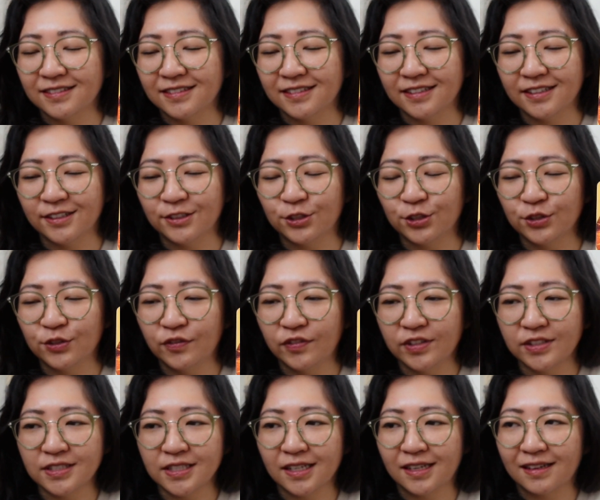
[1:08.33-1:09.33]
it just
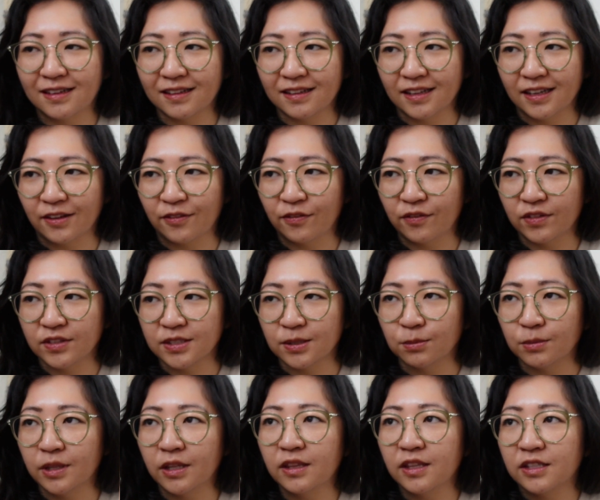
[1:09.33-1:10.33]
feels like
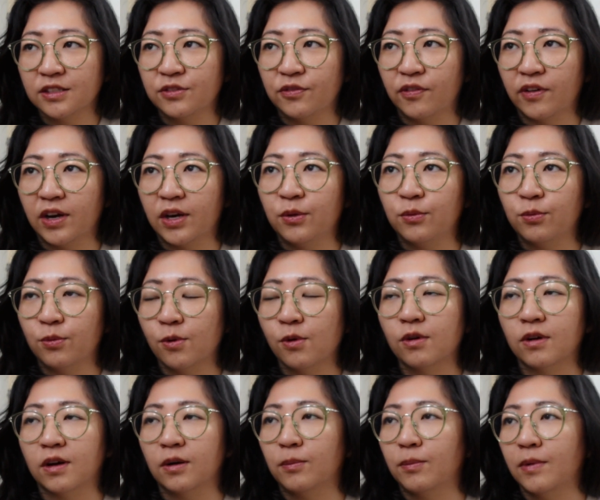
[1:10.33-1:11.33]
something that's very
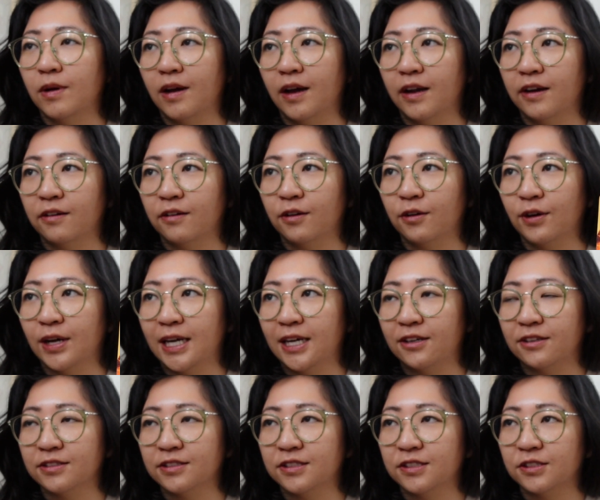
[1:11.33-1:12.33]
warm. I don't know
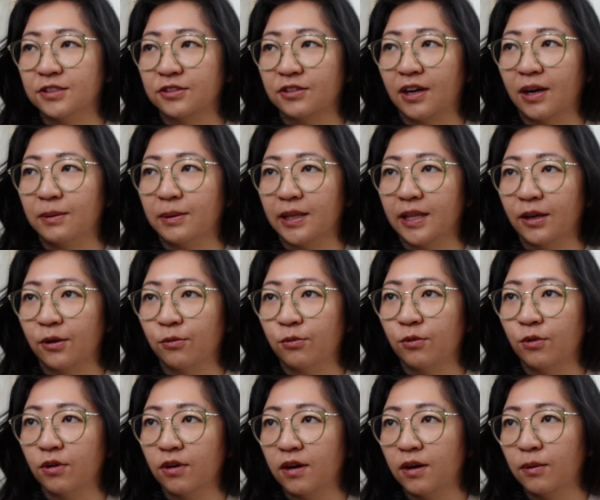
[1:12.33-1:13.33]
how else to describe it. Like
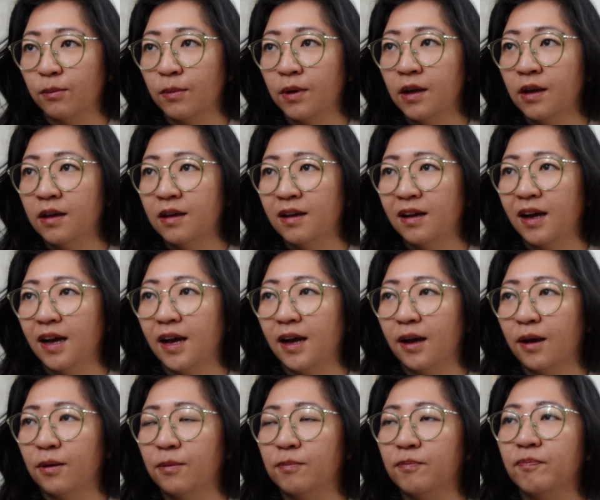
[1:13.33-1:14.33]
warm,
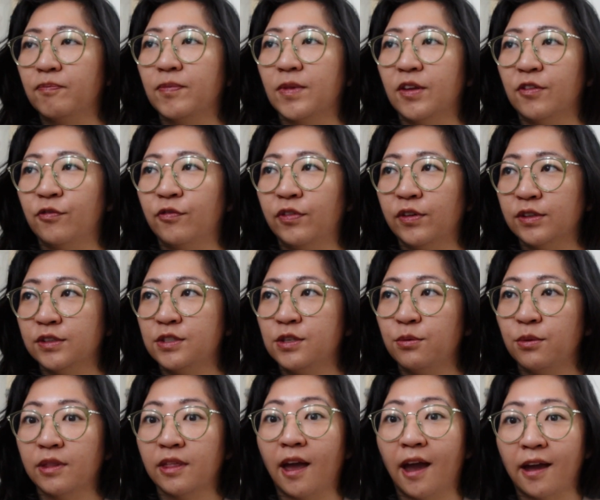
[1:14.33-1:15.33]
it fills you
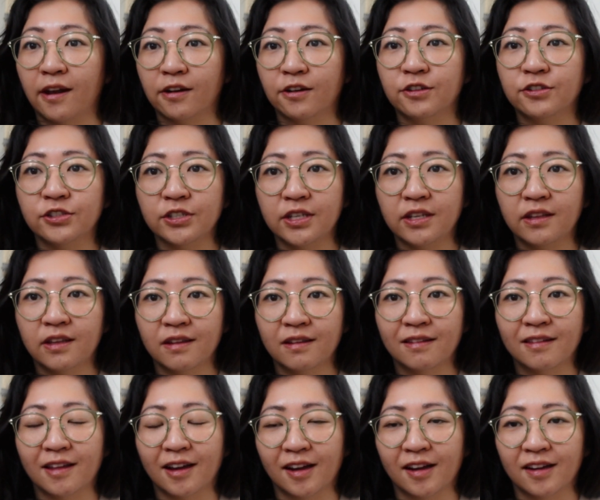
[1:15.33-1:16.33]
with
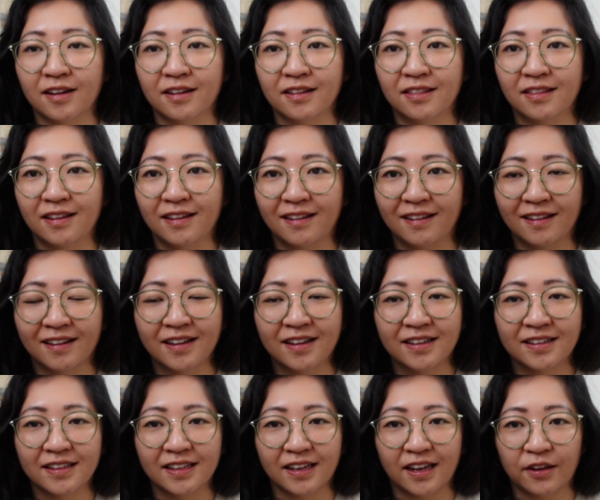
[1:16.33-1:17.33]
energy, that kind of thing.
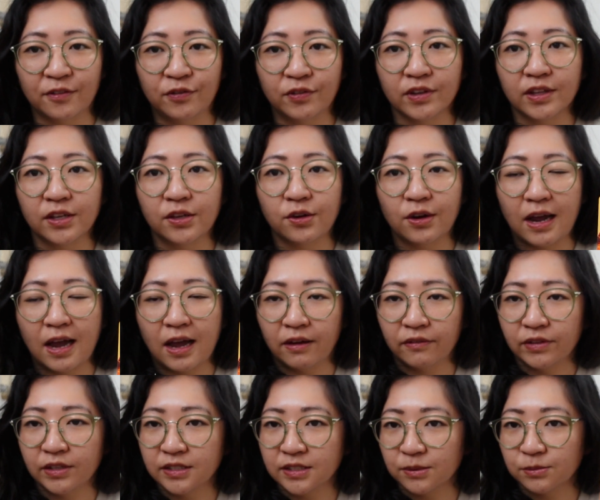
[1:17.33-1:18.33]
Like I feel like you're
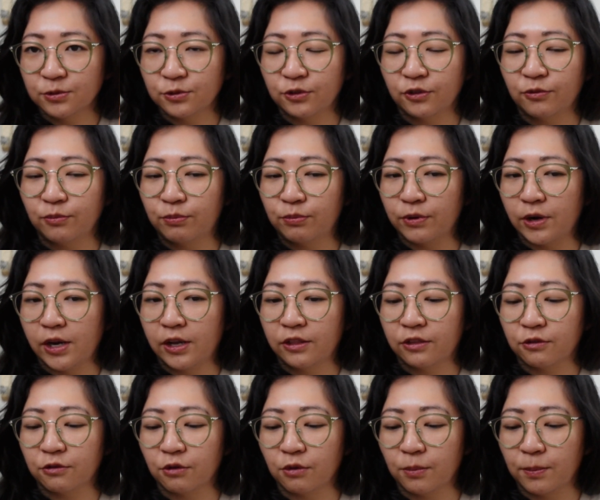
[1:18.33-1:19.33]
having some sort of
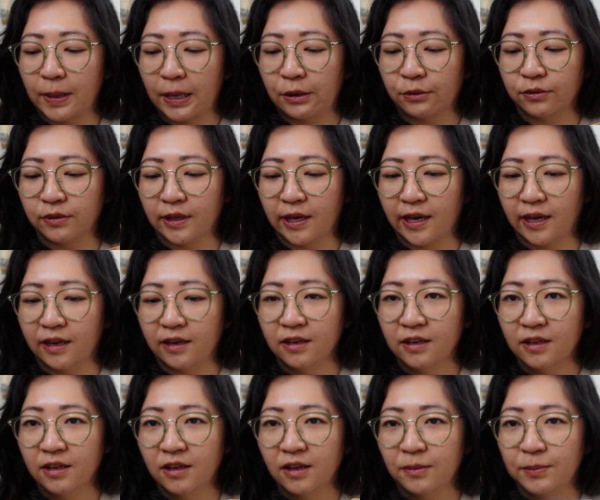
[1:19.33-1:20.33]
breakthrough about that,
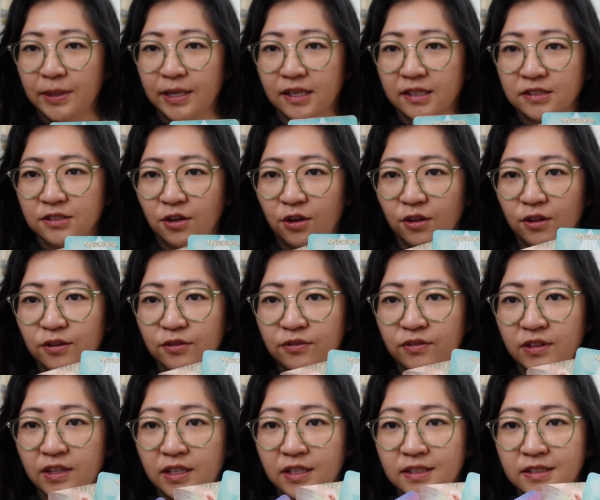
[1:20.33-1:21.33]
because all of
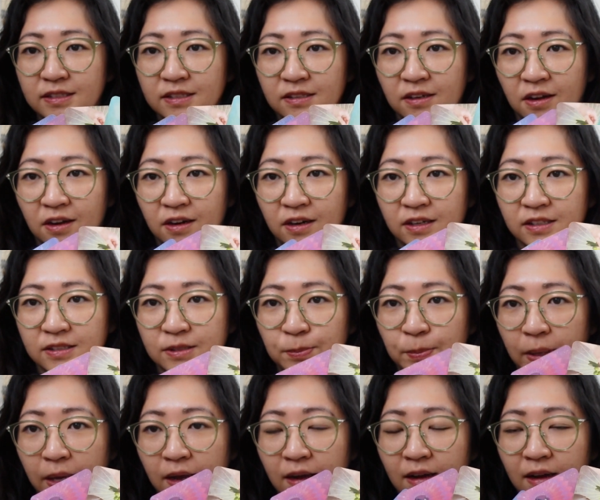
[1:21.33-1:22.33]
these cards
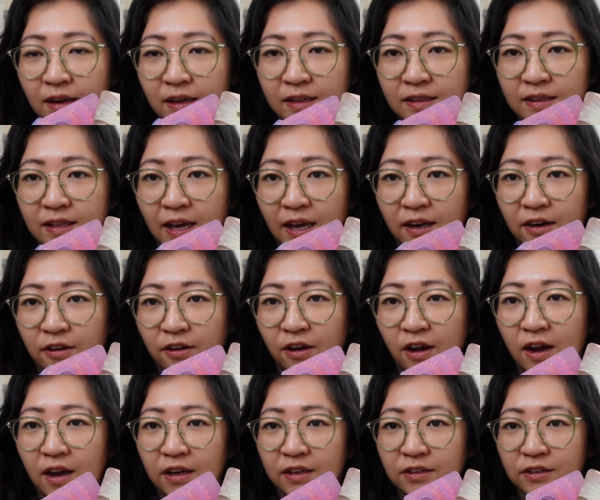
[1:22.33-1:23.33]
behind that are
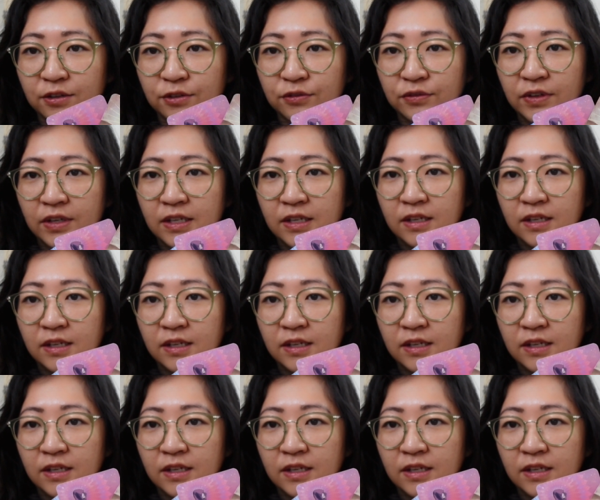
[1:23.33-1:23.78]
kind of